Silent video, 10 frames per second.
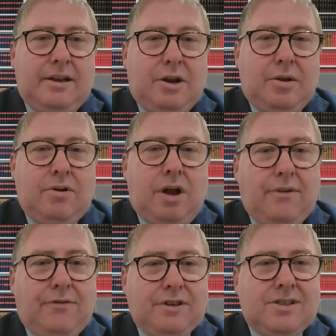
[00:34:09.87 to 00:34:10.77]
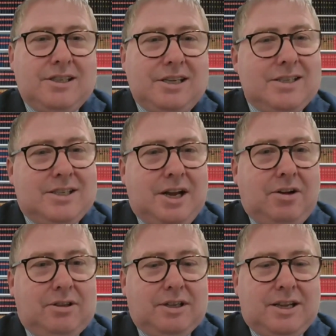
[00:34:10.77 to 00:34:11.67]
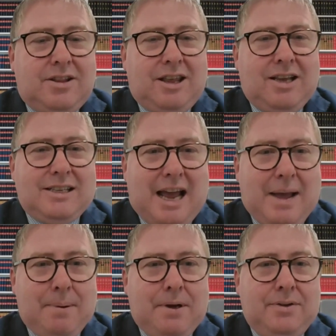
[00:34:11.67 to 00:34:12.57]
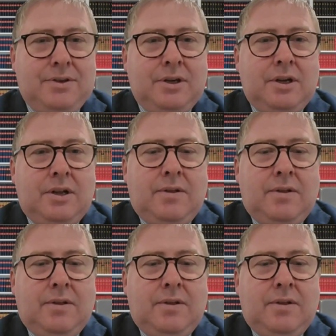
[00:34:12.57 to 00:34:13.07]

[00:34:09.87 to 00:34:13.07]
life doesn't sit still, does it? Things happen.